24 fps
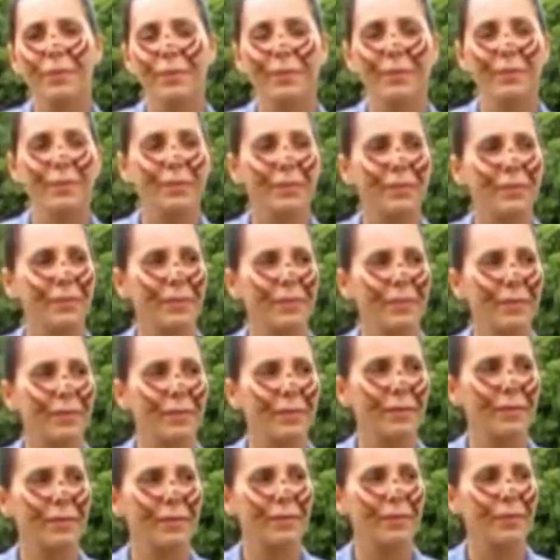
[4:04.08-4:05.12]

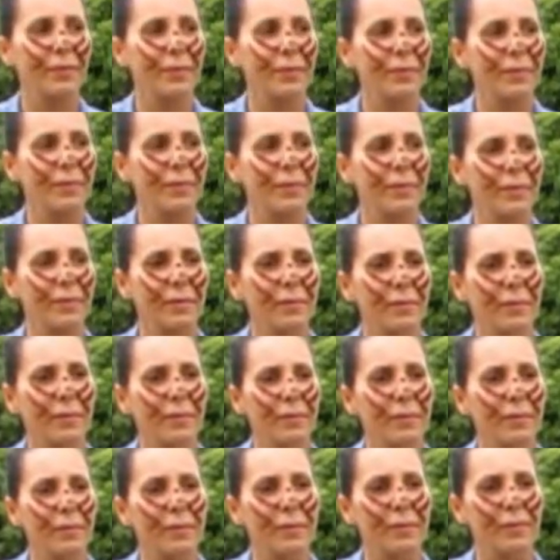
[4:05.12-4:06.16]

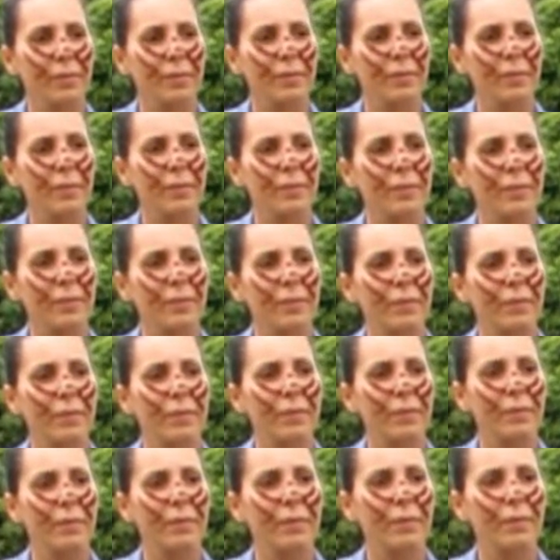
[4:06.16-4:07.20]

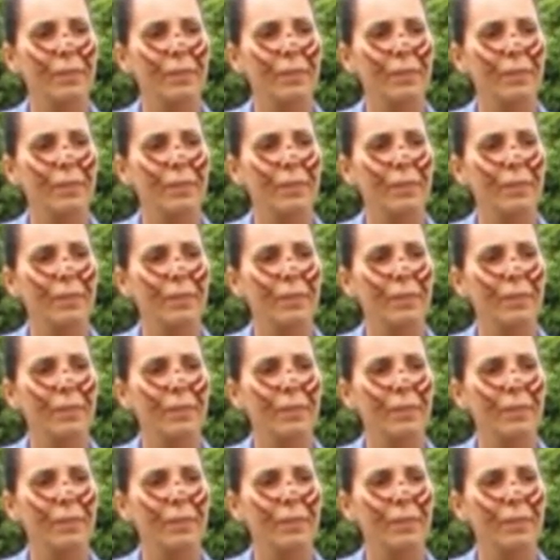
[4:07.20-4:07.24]
The person shown says nothing.